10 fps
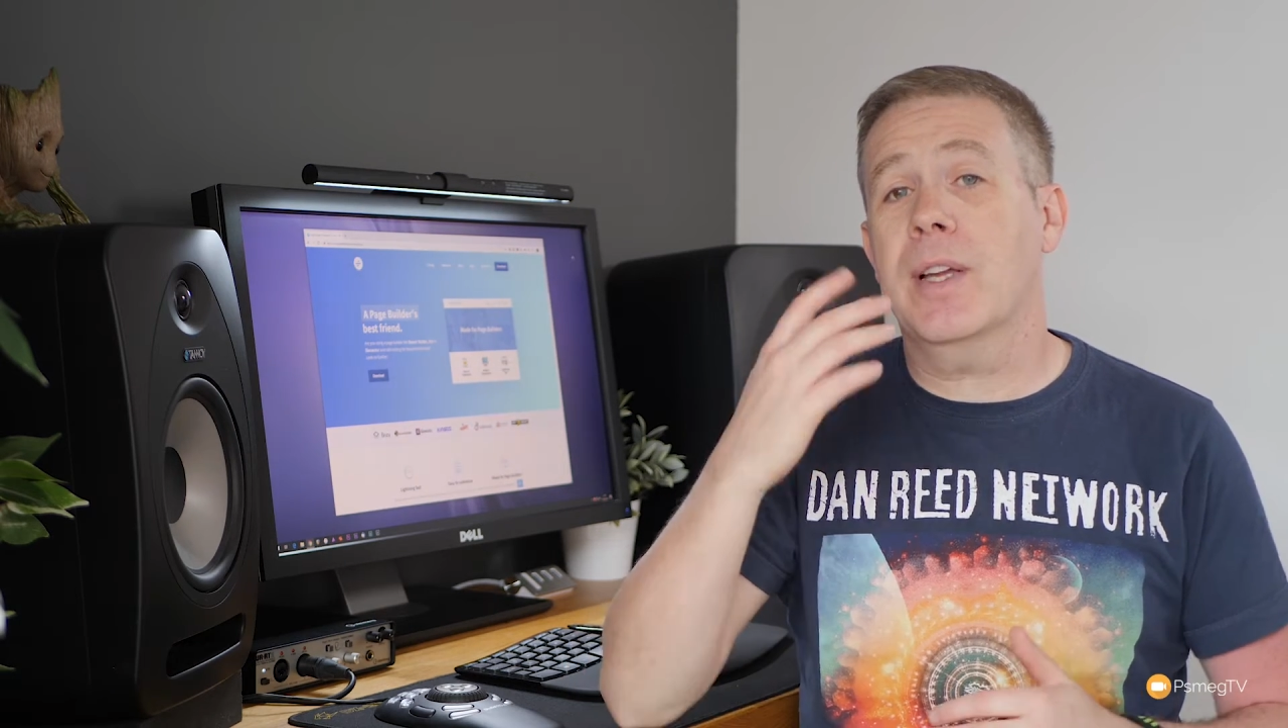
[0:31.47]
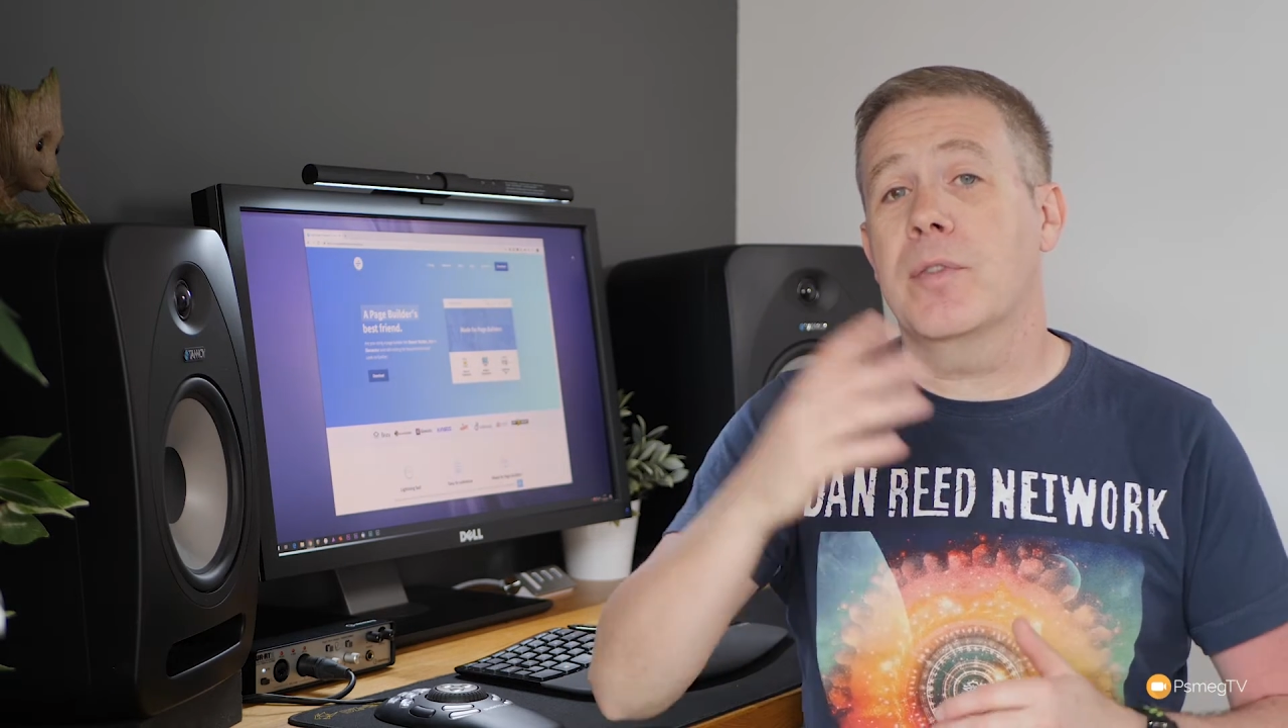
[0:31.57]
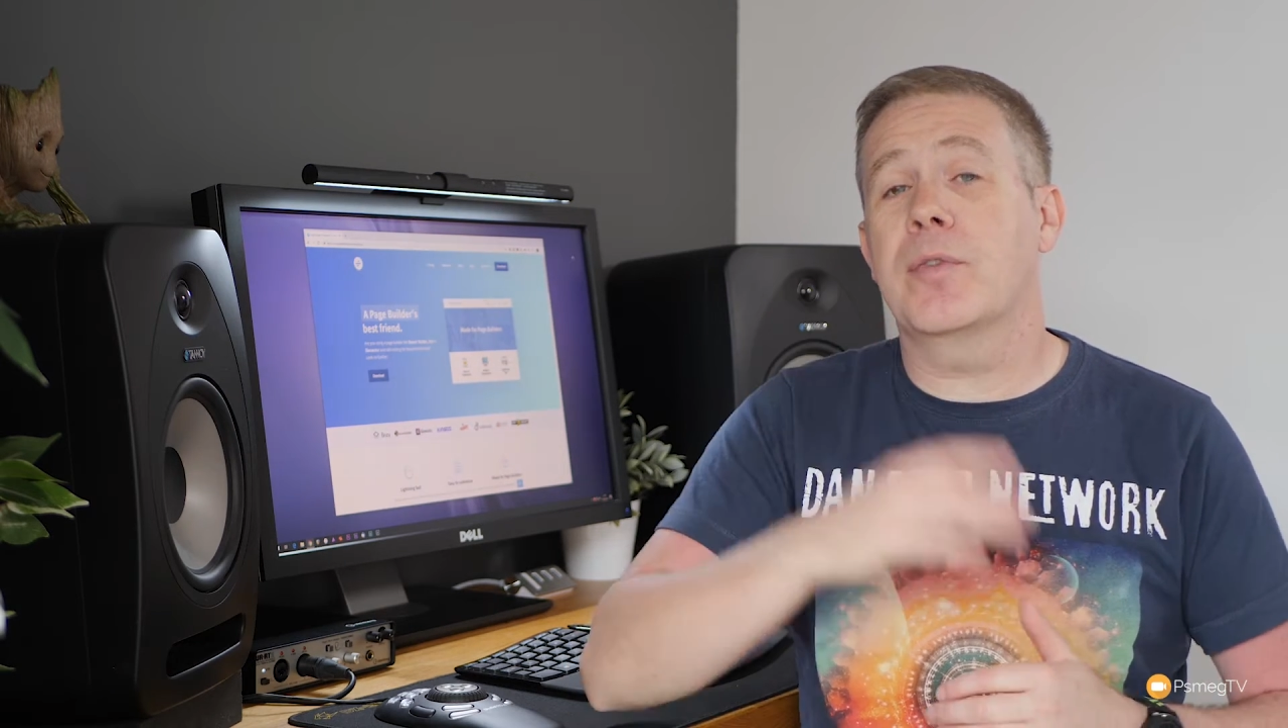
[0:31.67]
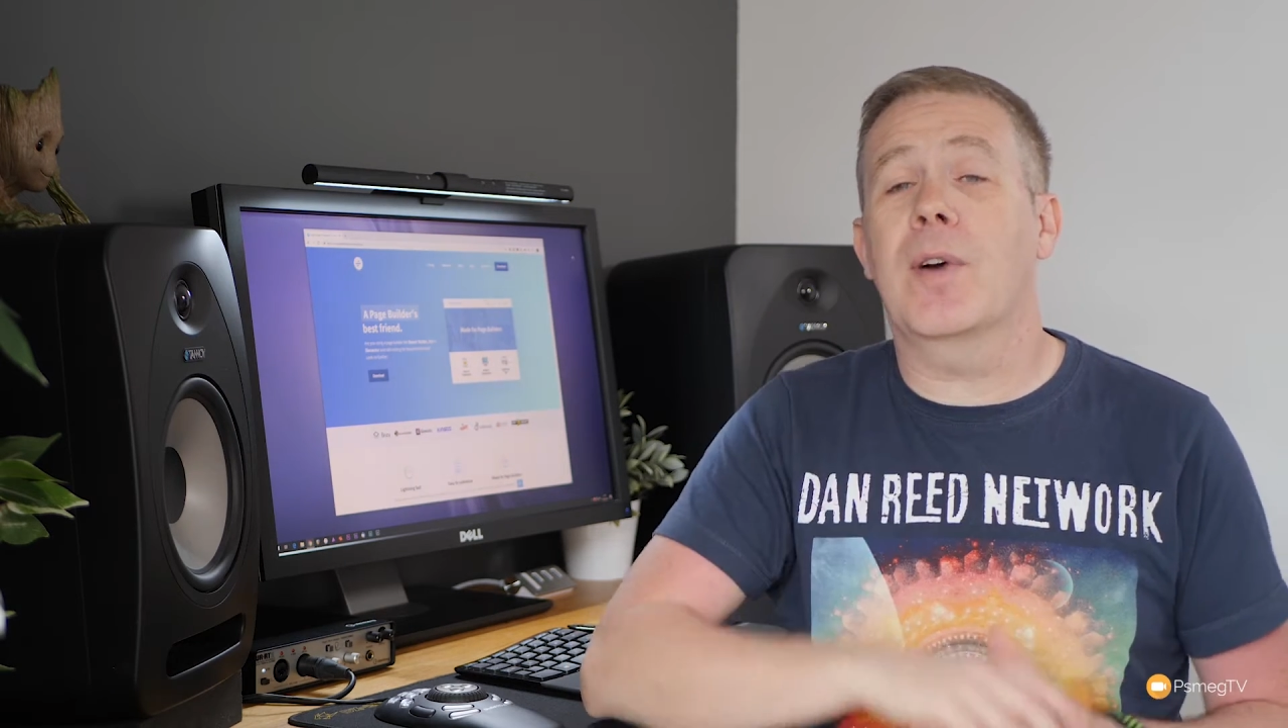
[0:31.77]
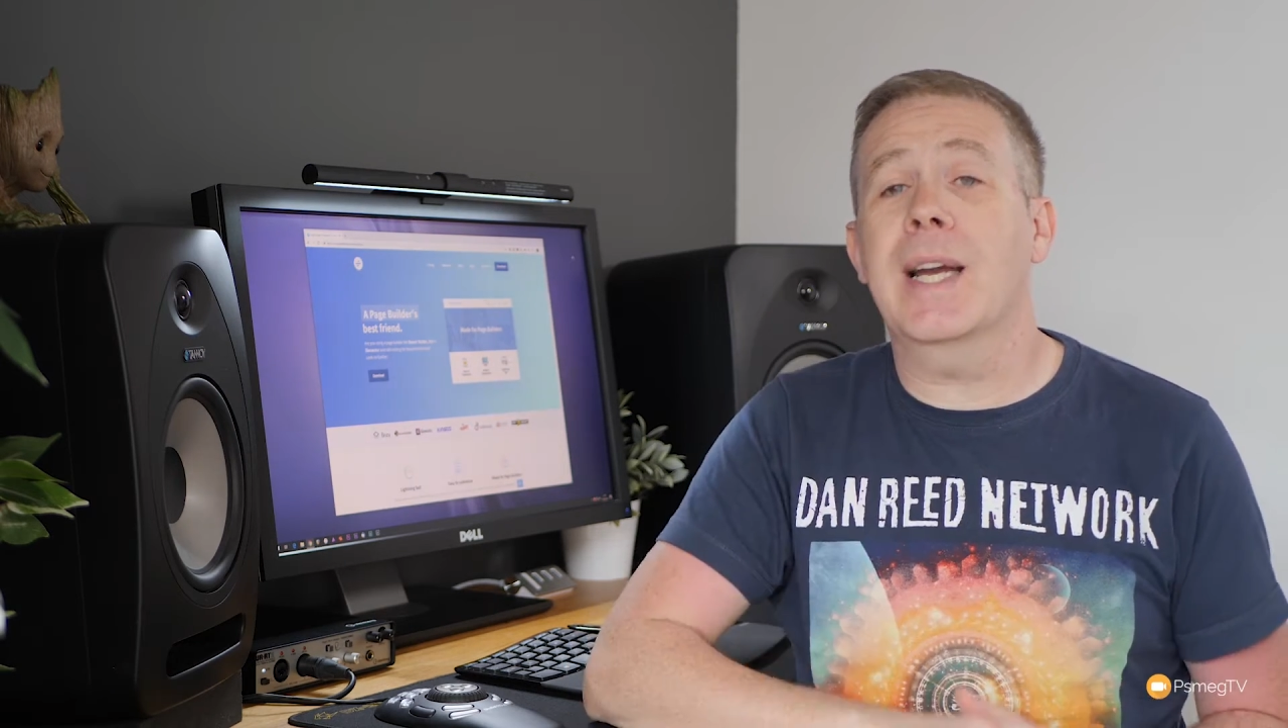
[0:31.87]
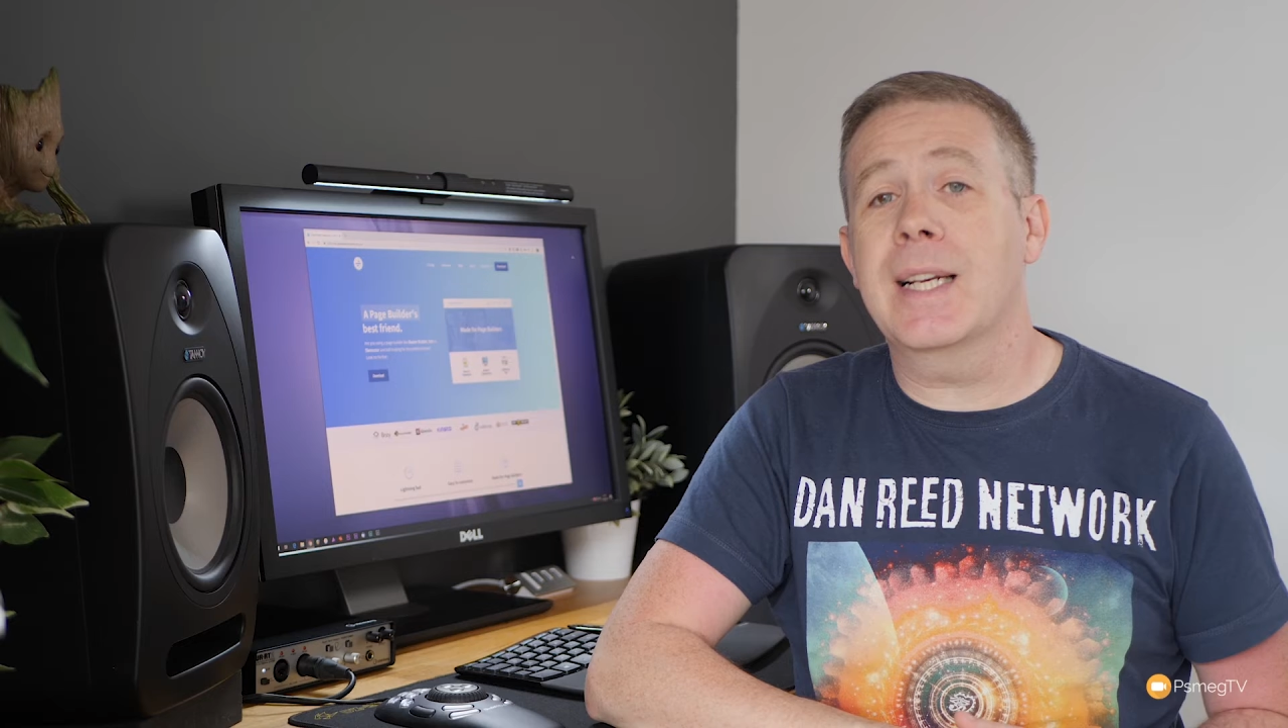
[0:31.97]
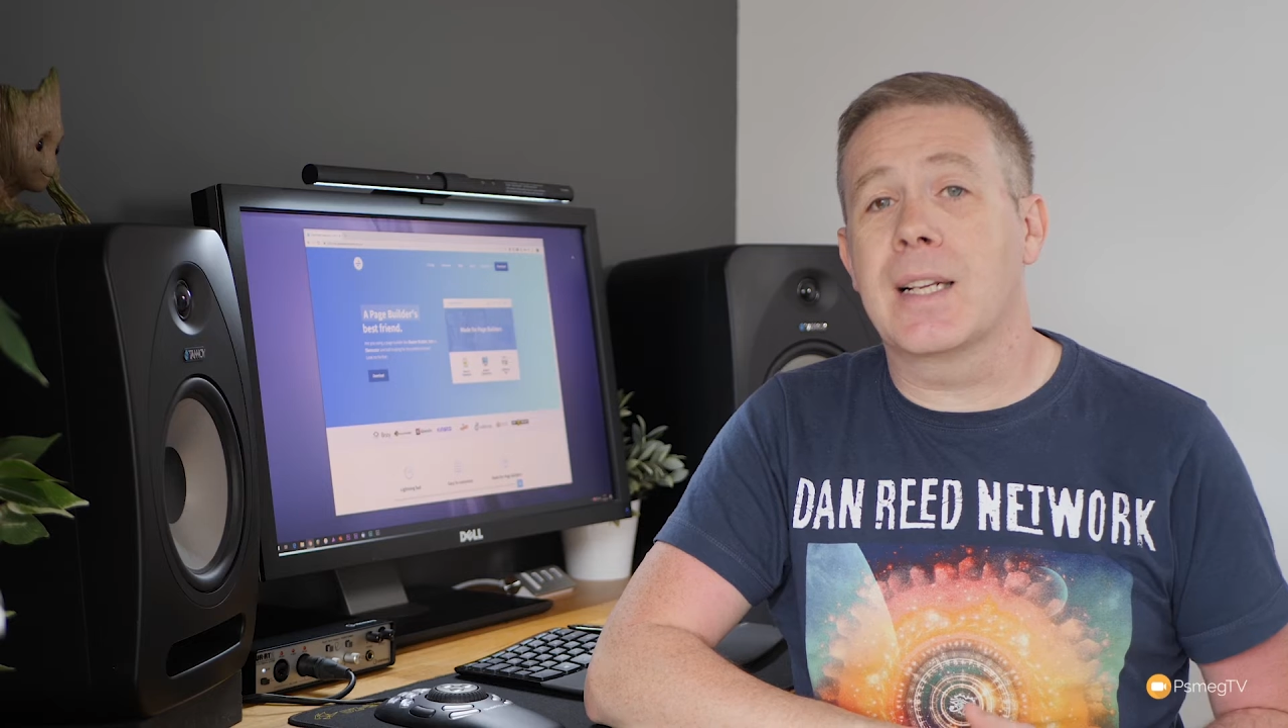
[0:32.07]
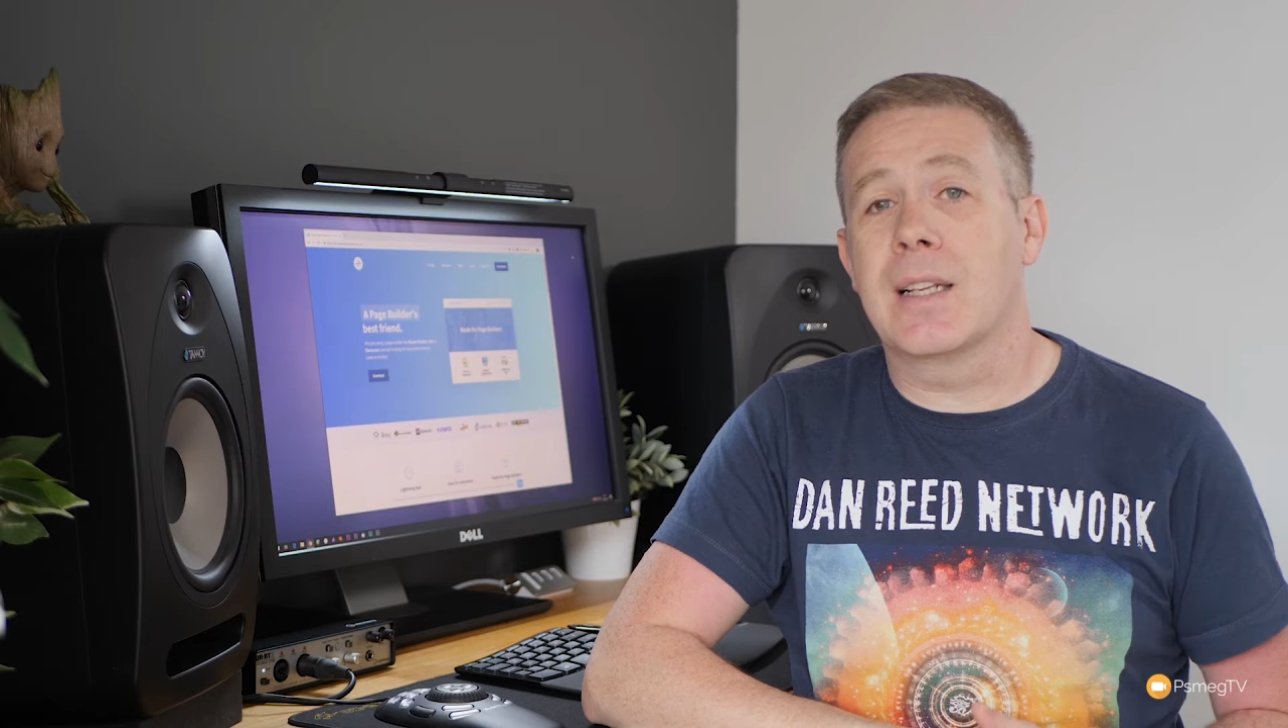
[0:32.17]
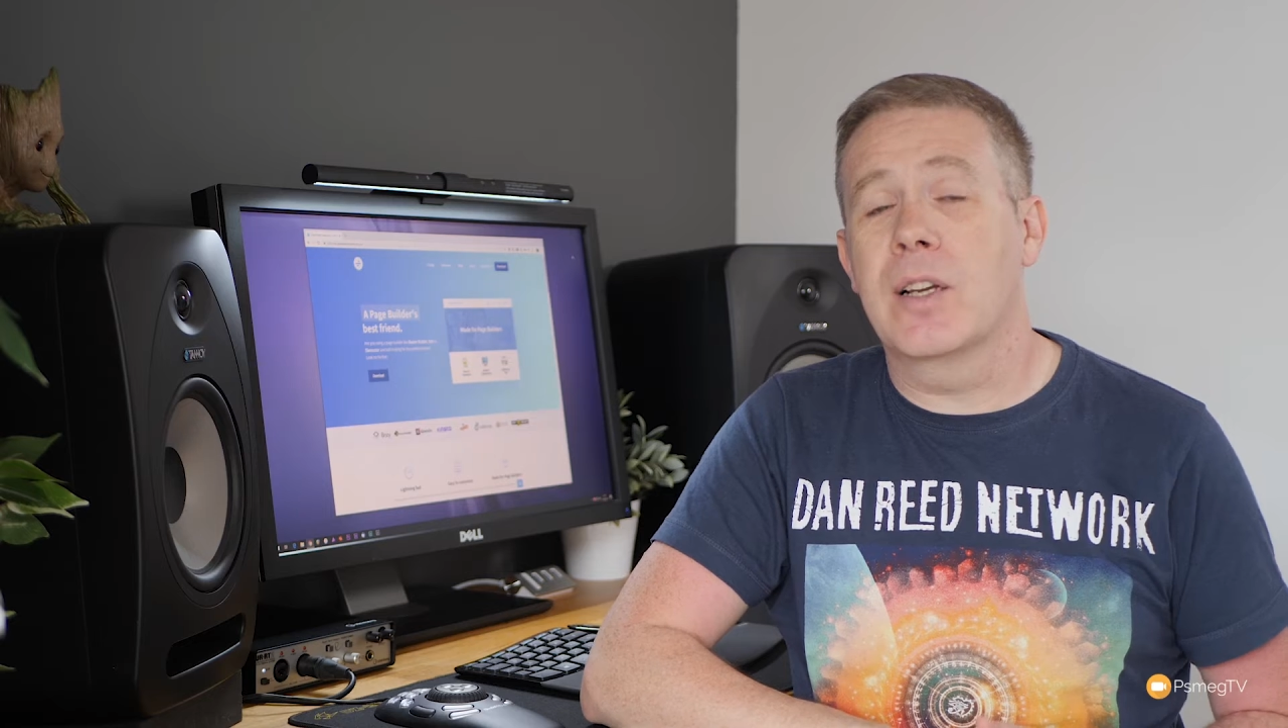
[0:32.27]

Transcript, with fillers: and final